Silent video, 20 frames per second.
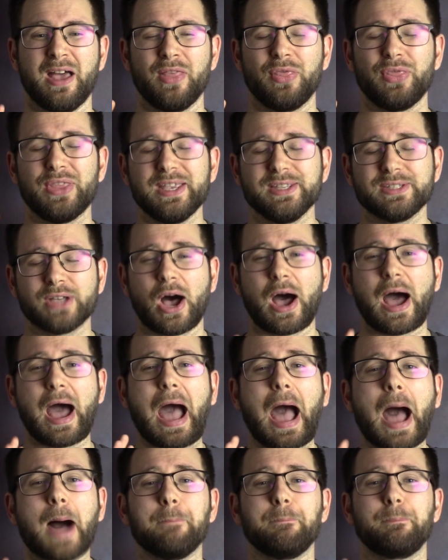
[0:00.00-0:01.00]
these are
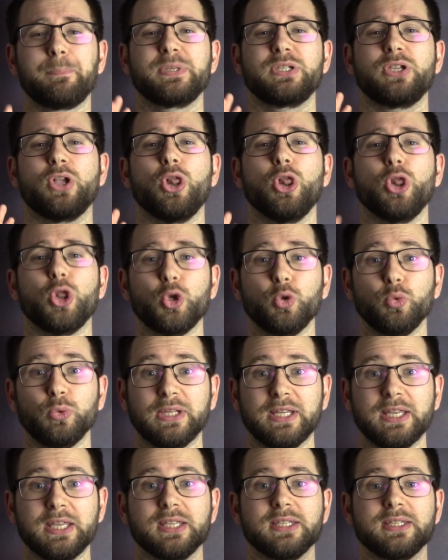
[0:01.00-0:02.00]

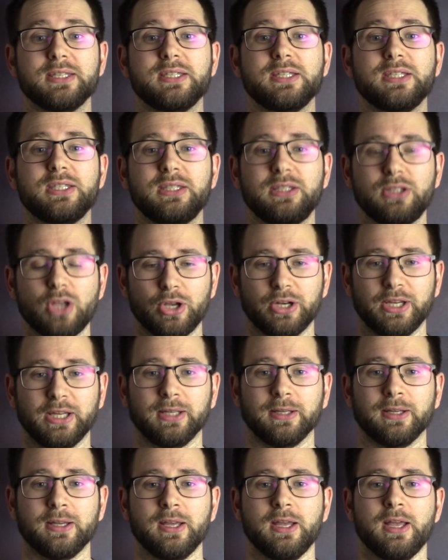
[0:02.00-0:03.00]
absolutely
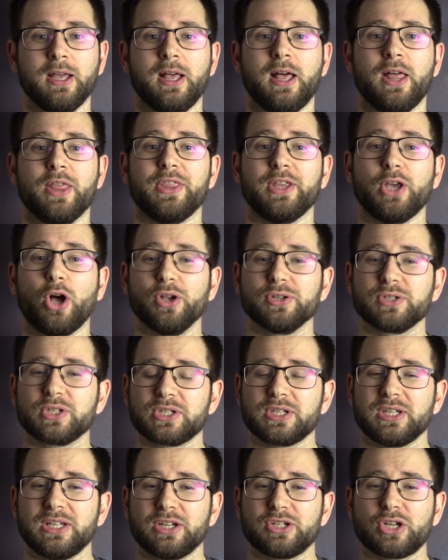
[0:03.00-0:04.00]
stunning, they also
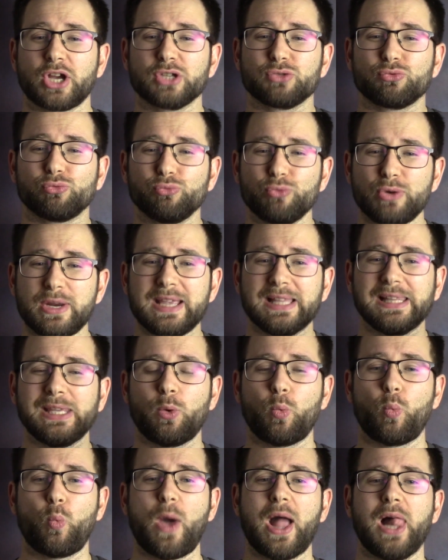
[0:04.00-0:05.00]
synergise really
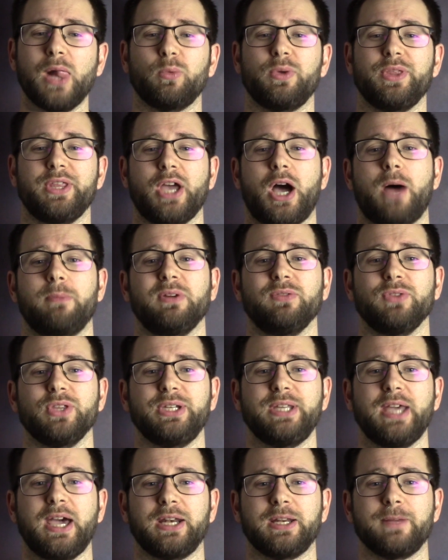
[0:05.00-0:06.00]
well with the Army of the
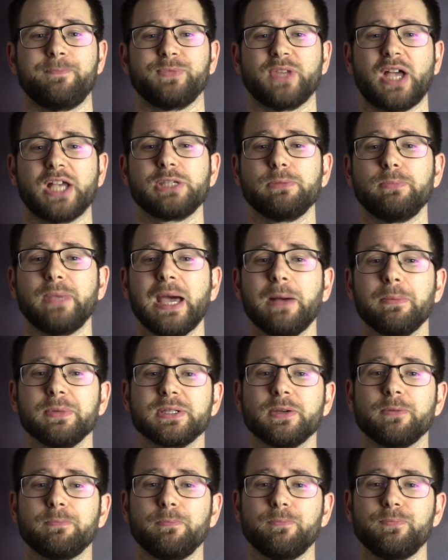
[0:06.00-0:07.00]
Dead, as you'll be able
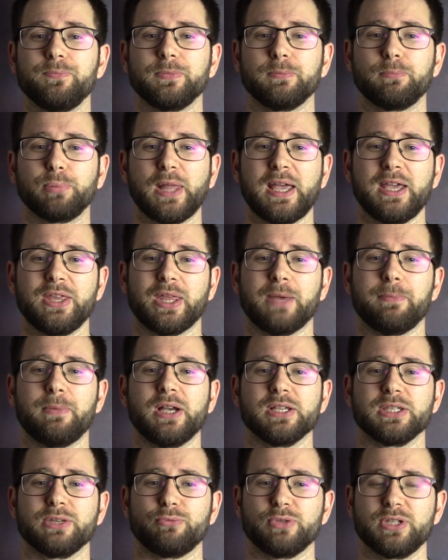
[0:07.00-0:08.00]
to play them
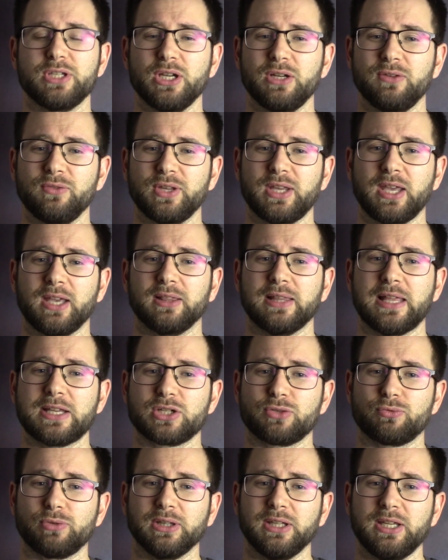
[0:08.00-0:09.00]
as the Return of the King
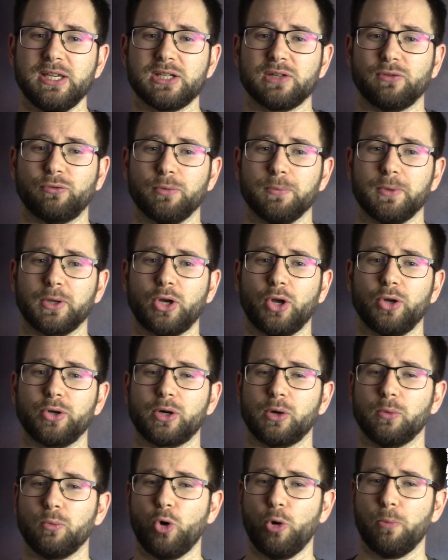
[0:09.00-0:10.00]
Legendary Legion from the
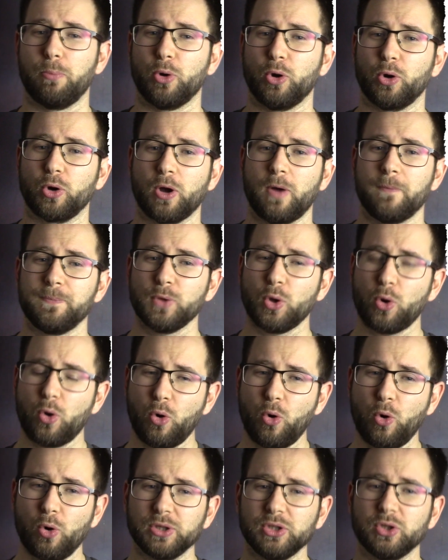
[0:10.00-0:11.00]
Gondor War Book,
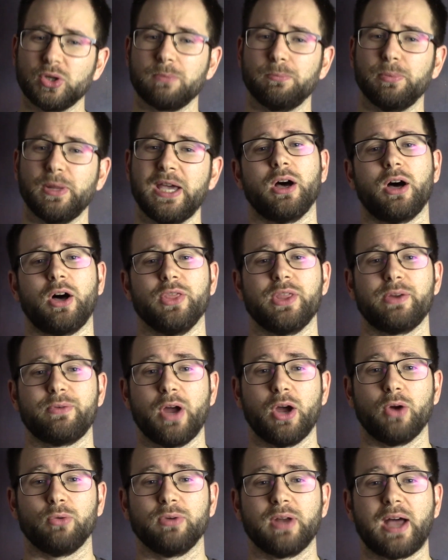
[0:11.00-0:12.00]
or you can play on their
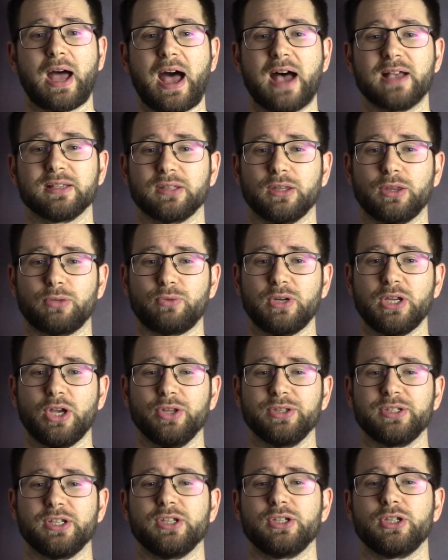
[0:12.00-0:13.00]
own as the 3
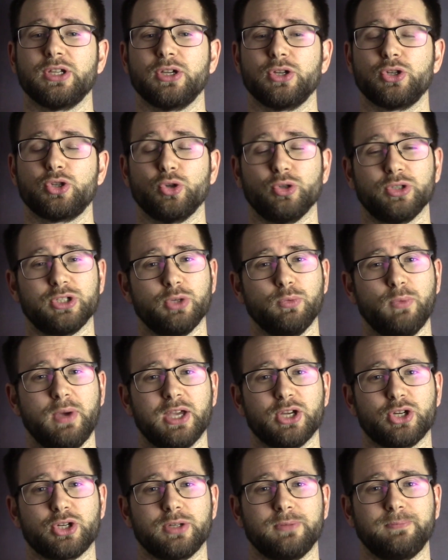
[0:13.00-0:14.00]
Hunters, should you
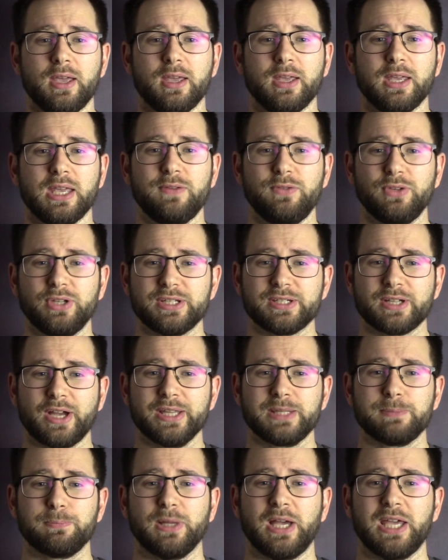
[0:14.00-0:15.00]
wish. If you
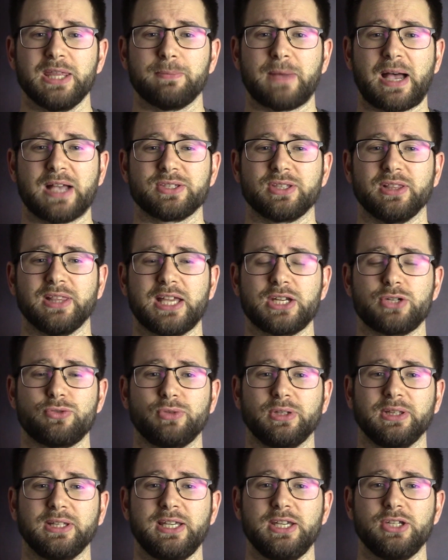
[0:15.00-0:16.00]
decide to play them as the
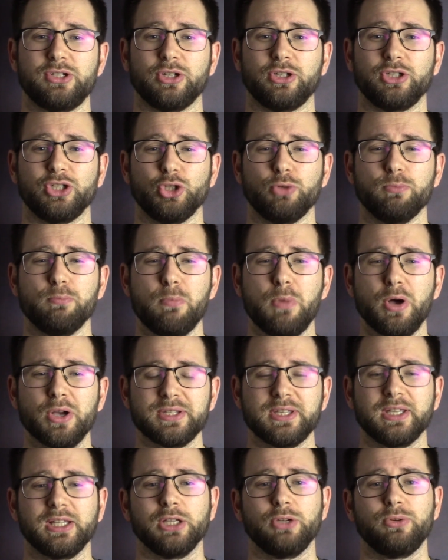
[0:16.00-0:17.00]
Legendary Legion, you
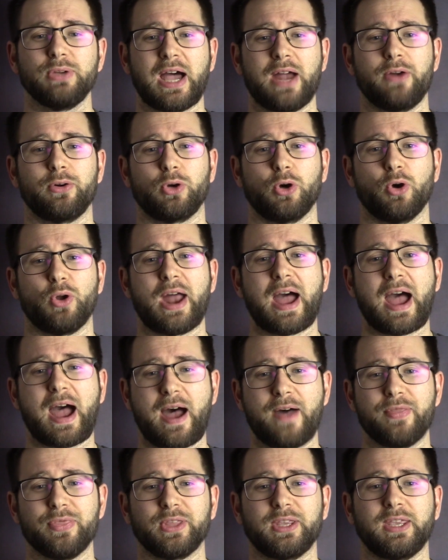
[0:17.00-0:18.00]
must include Aragorn
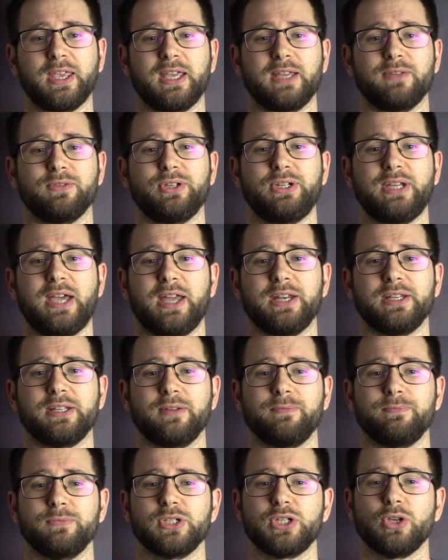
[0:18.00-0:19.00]
and the King of the Dead.
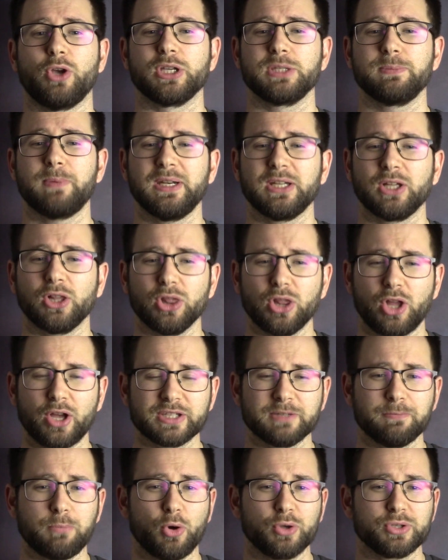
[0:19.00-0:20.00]
So you're spending a
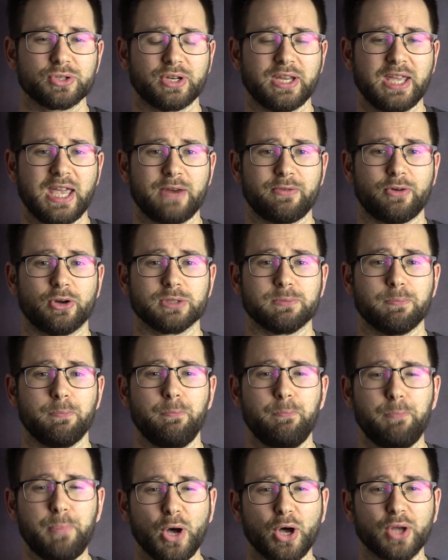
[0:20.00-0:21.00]
lot of points on heroes,
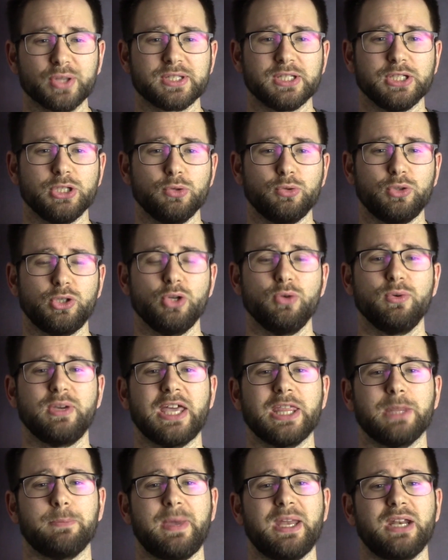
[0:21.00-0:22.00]
but you do
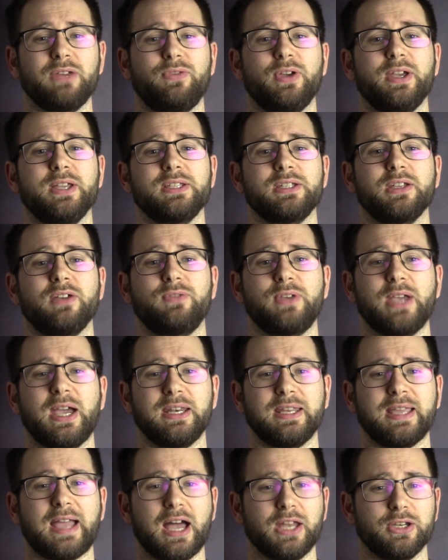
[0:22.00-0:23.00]
get the benefits of
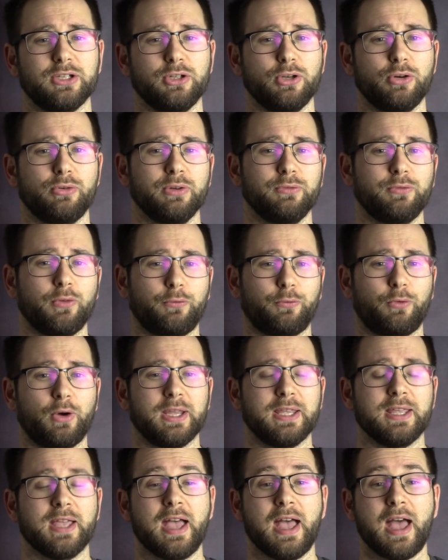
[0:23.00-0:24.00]
gaining Andúril for
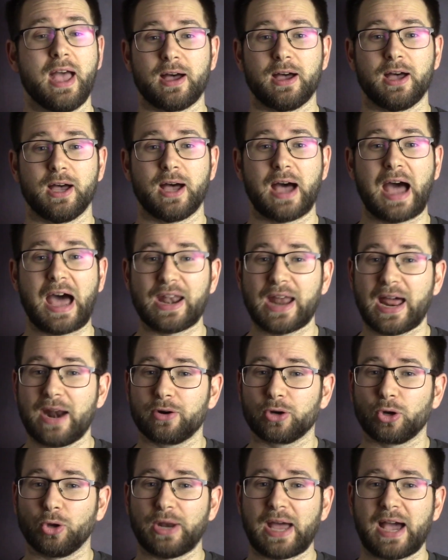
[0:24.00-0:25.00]
free, and
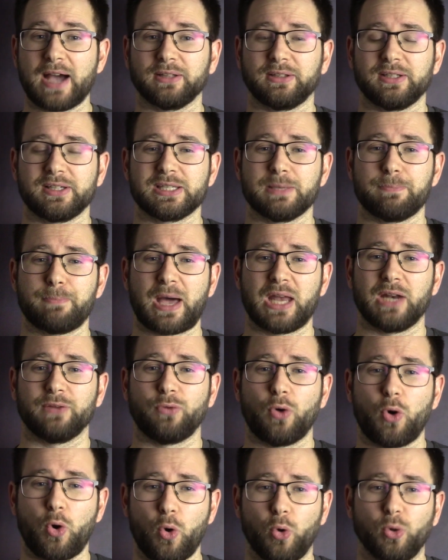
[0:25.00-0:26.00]
Aragorn acting as a banner
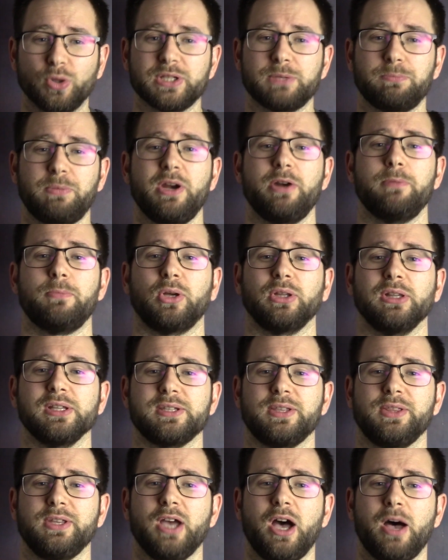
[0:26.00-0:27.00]
for all spirit models
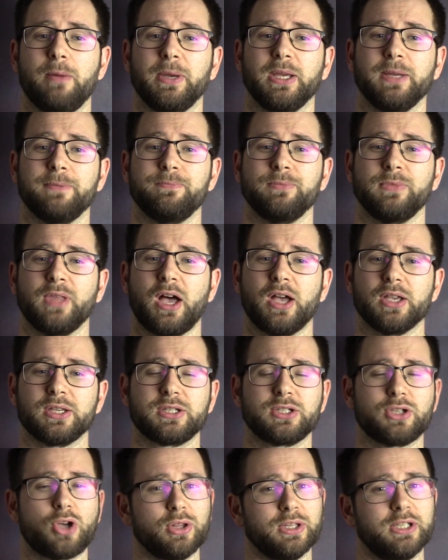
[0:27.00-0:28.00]
in the army. A
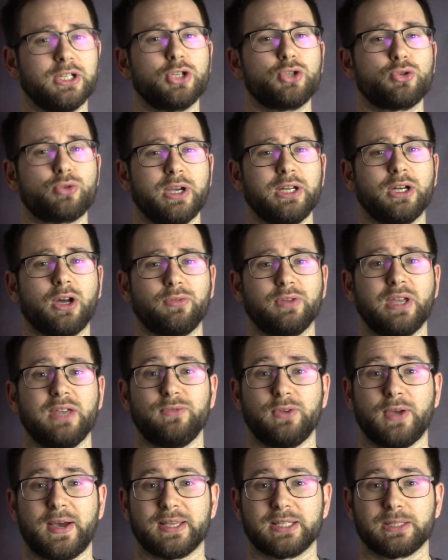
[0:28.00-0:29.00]
solid trade-off
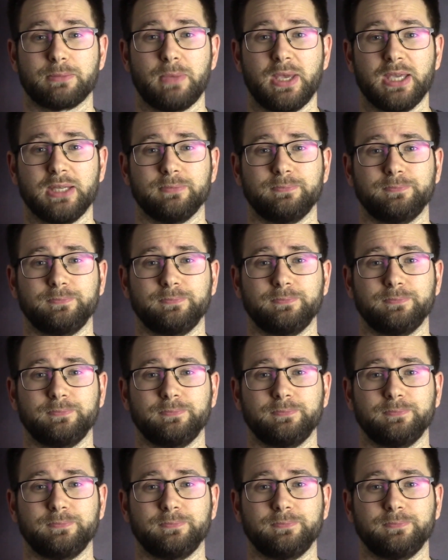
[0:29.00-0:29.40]
if you ask me.